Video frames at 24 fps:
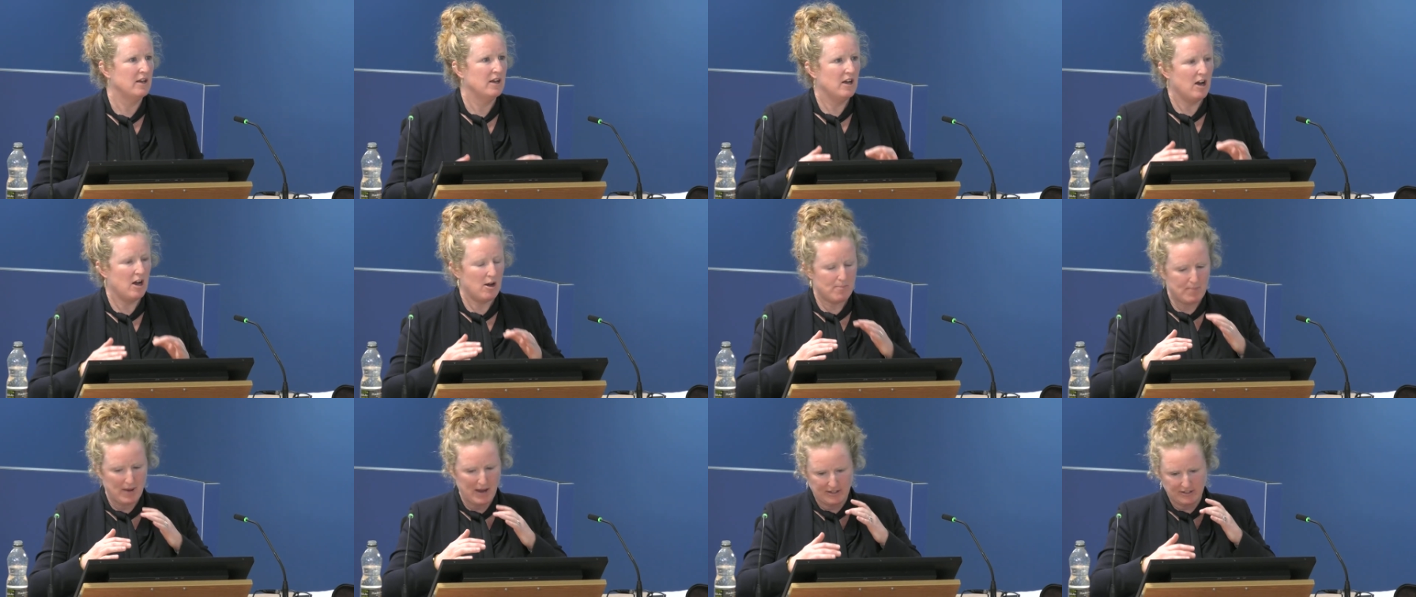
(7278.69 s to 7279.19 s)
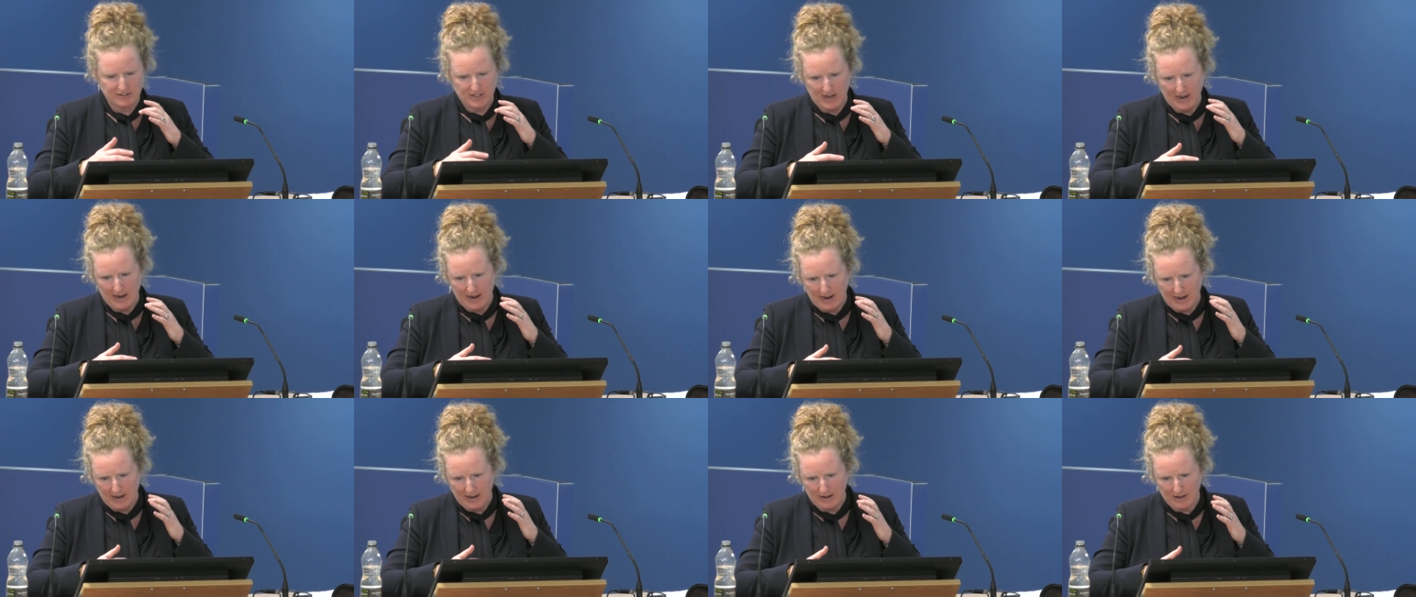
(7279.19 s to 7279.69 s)
about
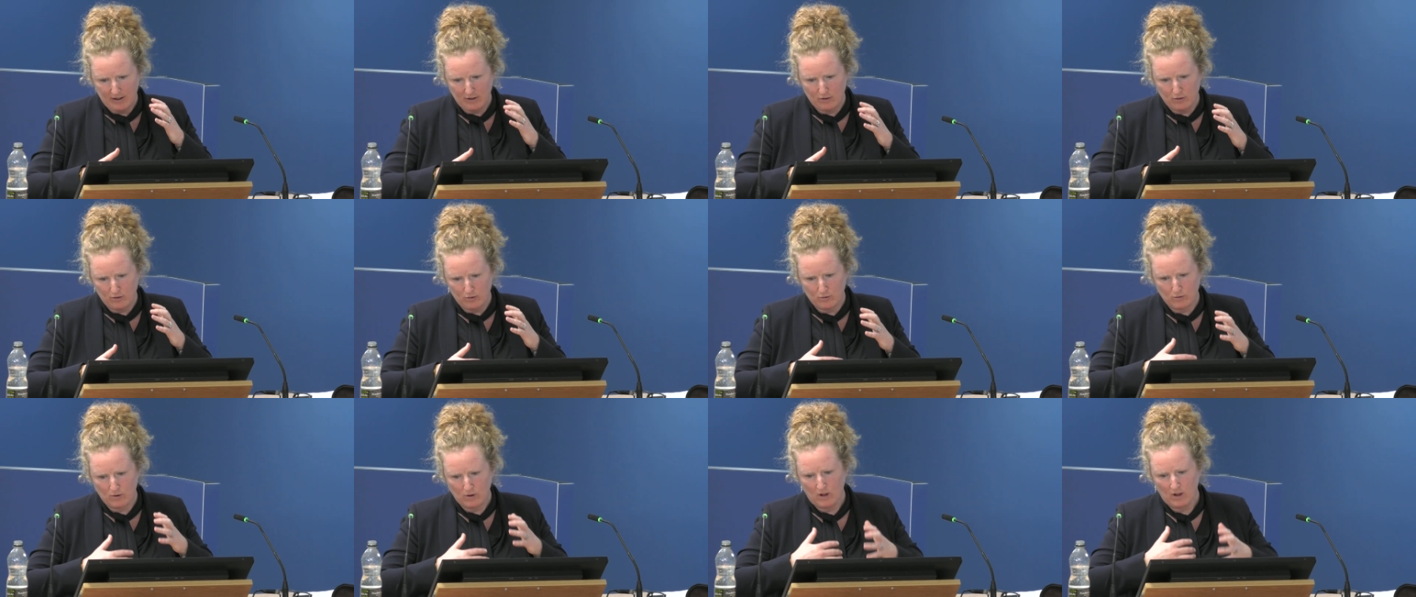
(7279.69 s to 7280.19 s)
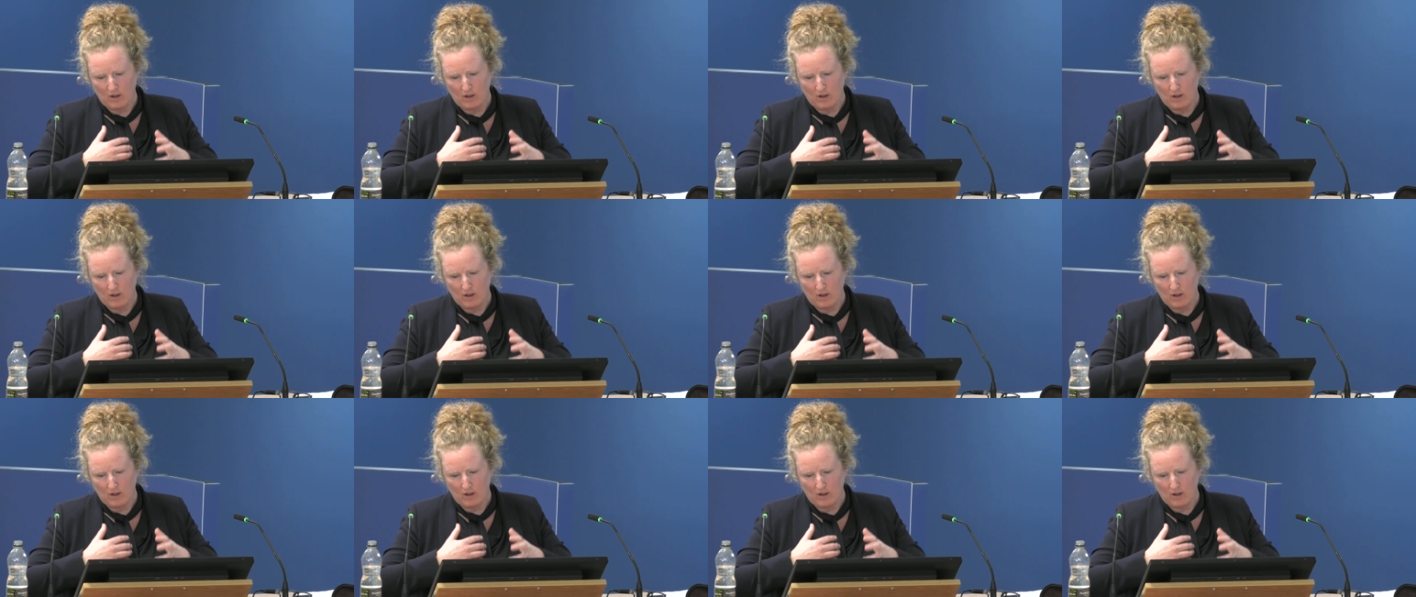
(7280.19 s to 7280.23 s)
how